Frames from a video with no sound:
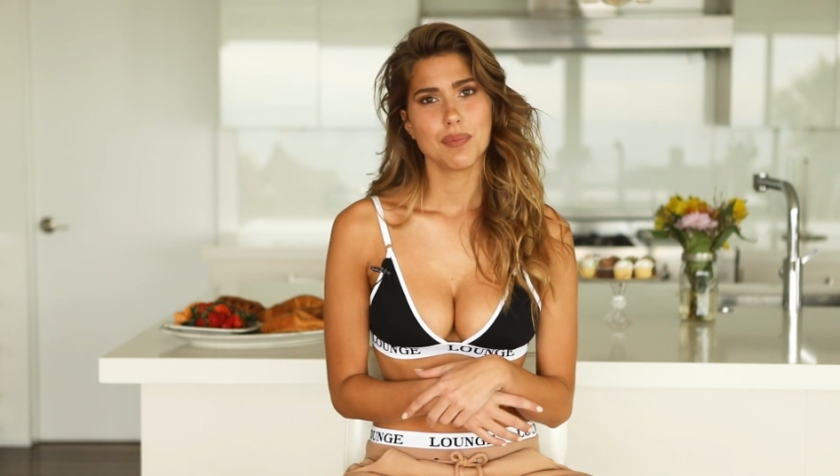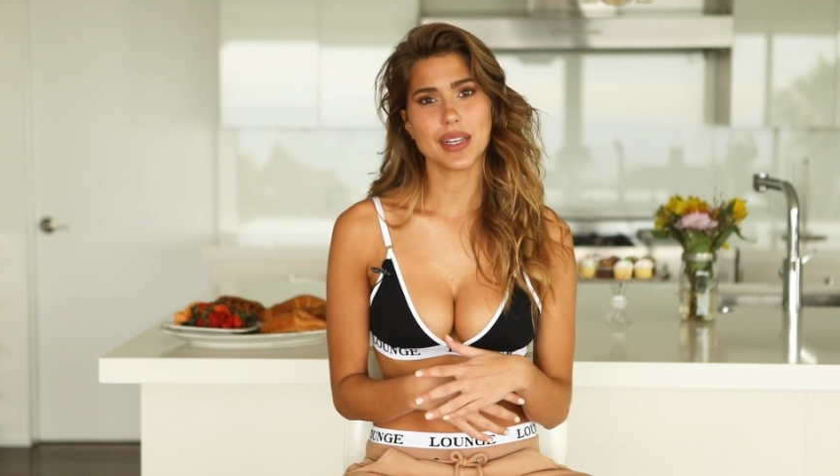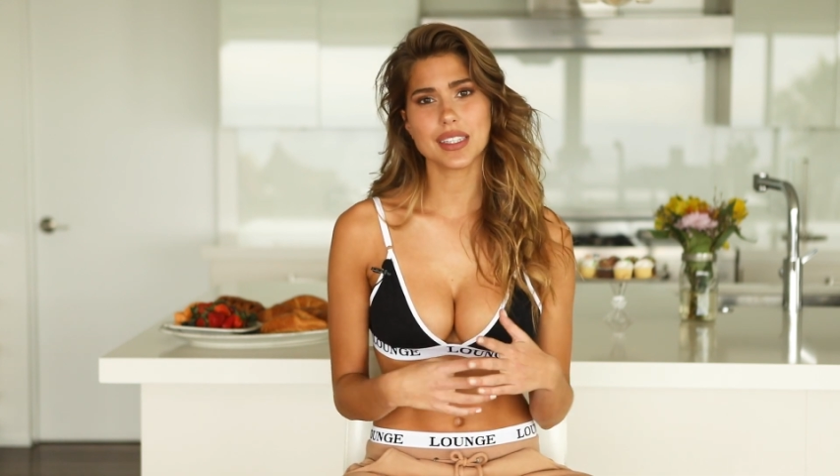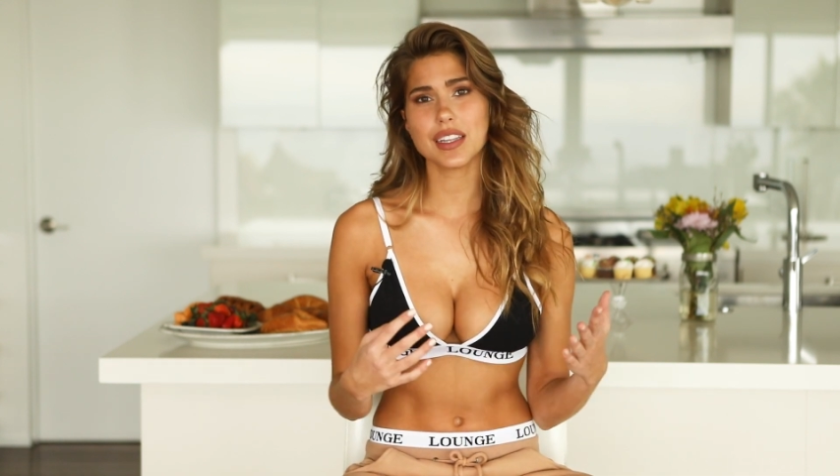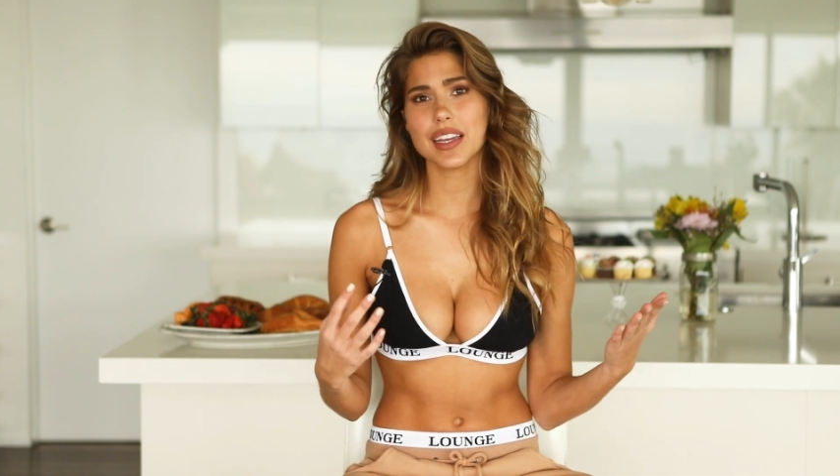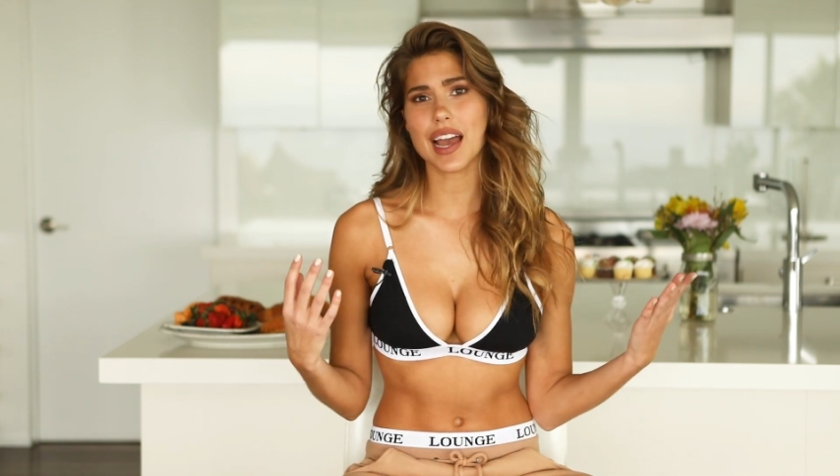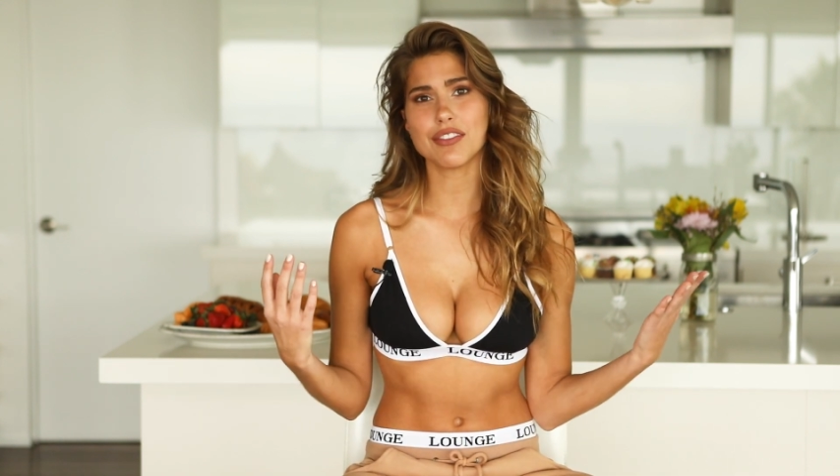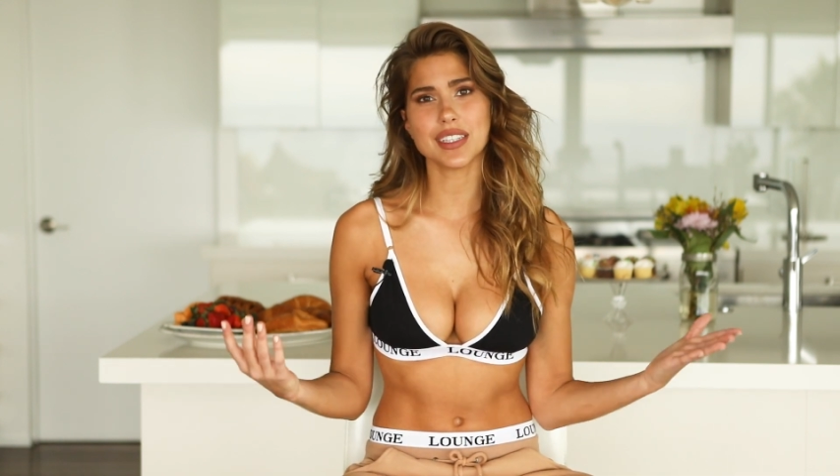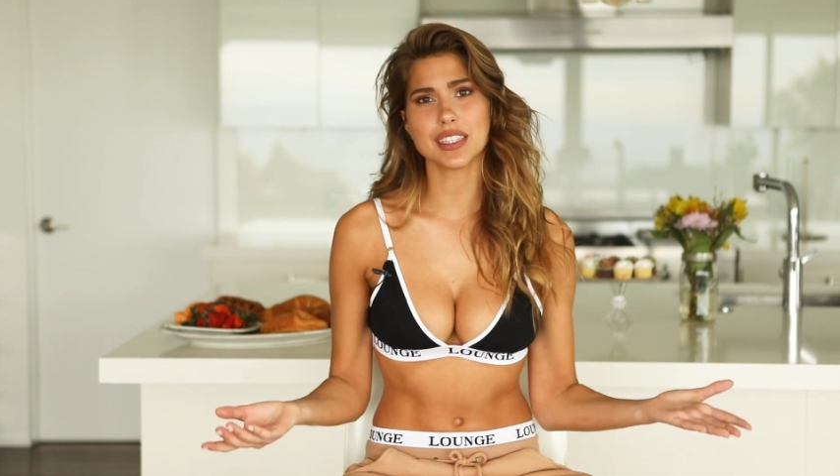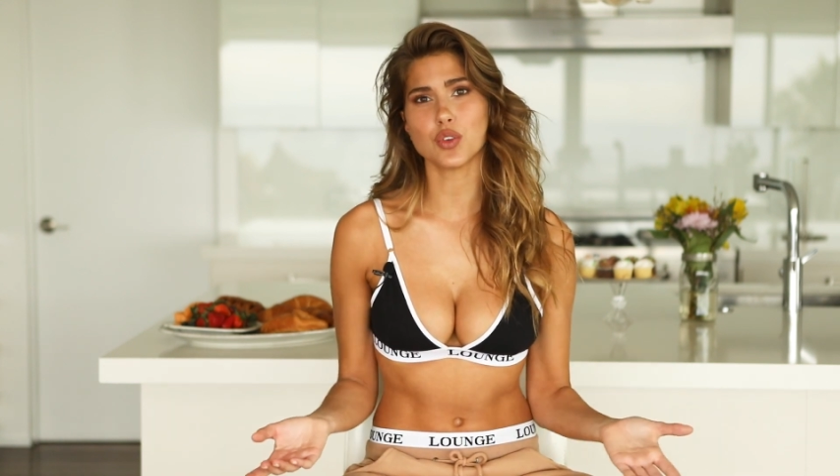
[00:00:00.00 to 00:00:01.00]
Basically,
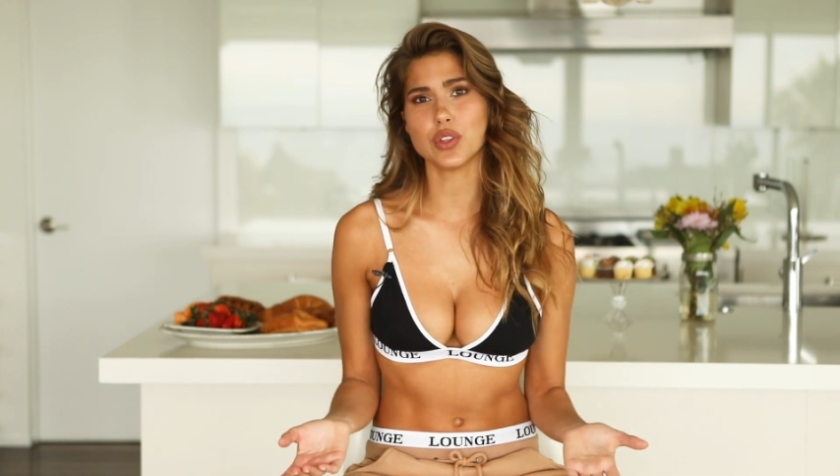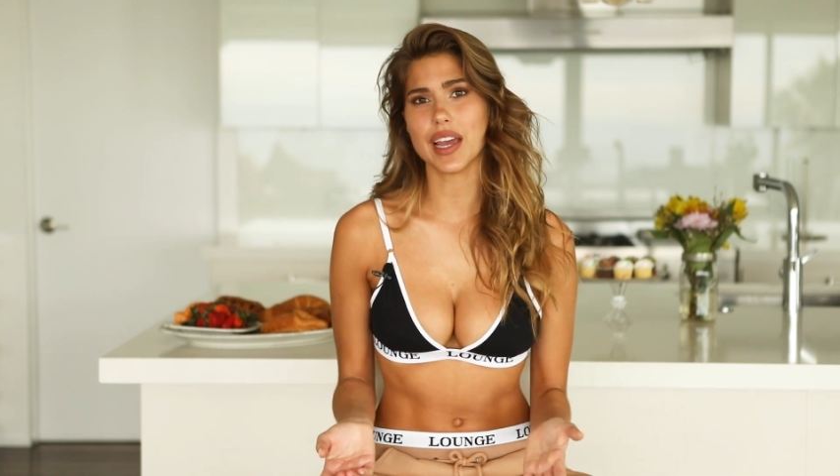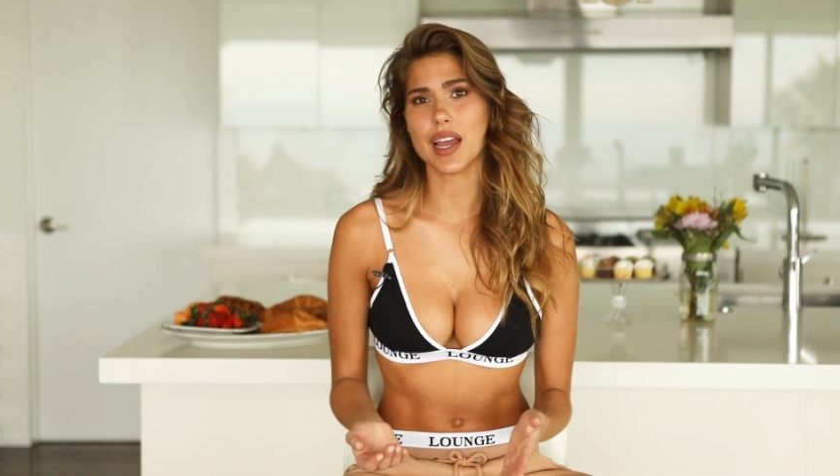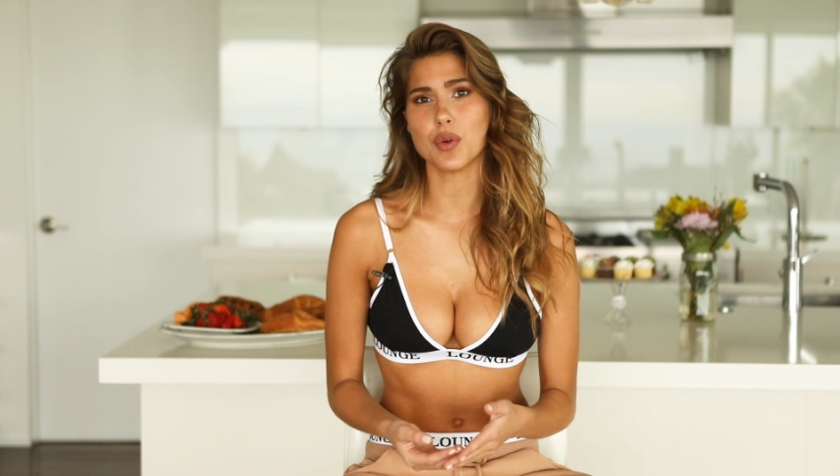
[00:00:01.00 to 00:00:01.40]
every single day,